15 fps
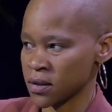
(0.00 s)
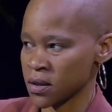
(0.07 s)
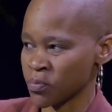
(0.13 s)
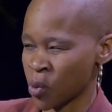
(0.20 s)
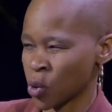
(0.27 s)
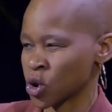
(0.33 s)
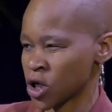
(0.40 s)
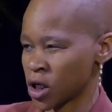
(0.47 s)

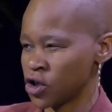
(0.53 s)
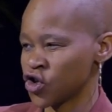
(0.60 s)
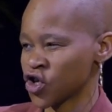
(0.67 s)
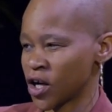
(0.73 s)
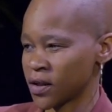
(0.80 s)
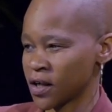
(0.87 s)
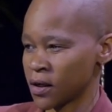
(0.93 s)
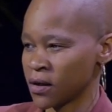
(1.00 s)
supporting each
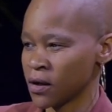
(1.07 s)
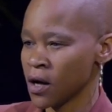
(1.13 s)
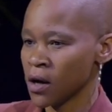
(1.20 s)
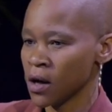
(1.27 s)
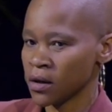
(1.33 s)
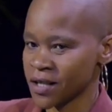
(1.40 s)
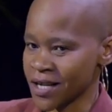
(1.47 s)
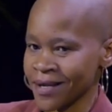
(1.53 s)
other,
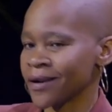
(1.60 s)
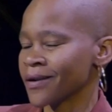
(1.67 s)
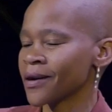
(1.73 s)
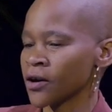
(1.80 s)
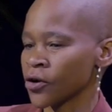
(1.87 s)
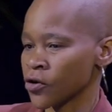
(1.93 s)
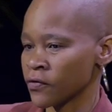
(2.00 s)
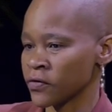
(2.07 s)
taking
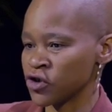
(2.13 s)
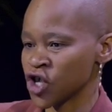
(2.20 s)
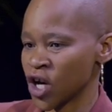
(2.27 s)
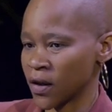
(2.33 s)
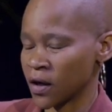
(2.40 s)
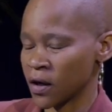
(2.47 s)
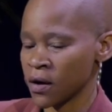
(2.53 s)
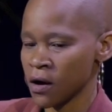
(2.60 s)
care of each
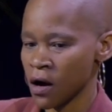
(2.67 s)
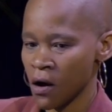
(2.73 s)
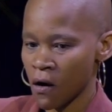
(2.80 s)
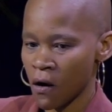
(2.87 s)
other.